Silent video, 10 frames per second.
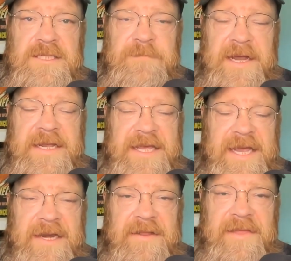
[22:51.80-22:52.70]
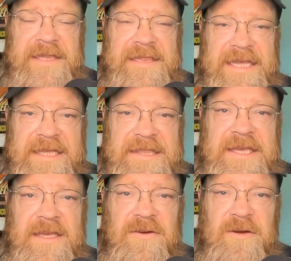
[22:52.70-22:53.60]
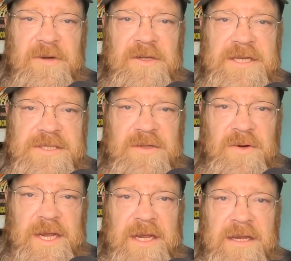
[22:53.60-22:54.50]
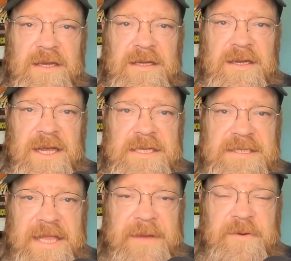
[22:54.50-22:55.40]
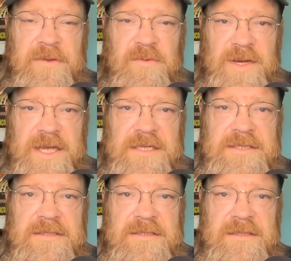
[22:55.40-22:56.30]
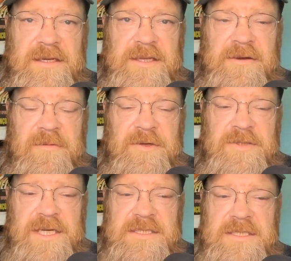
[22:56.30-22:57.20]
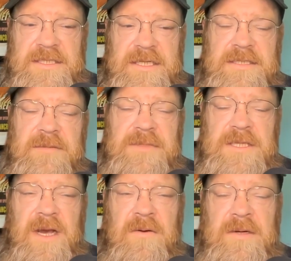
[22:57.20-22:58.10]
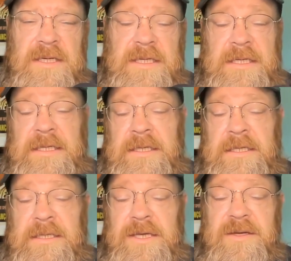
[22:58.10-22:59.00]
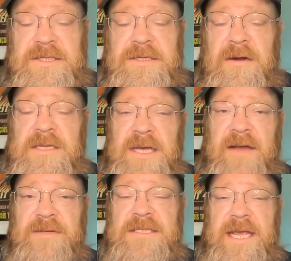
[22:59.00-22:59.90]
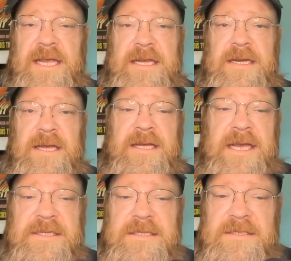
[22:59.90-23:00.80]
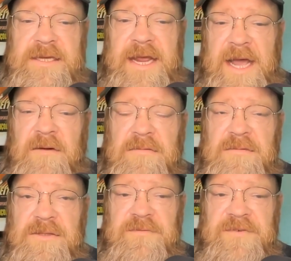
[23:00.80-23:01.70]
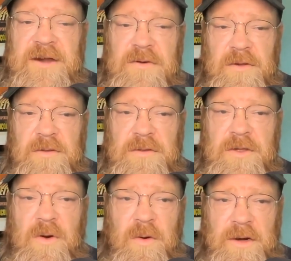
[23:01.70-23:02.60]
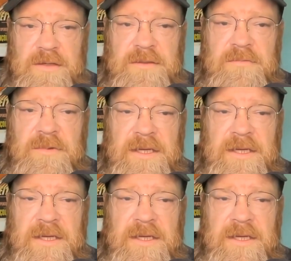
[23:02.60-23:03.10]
Despite, again, that lengthy criminal history, a slap on the wrist in the criminal justice system. So, U.S. Attorney's Office taking cases now to federal court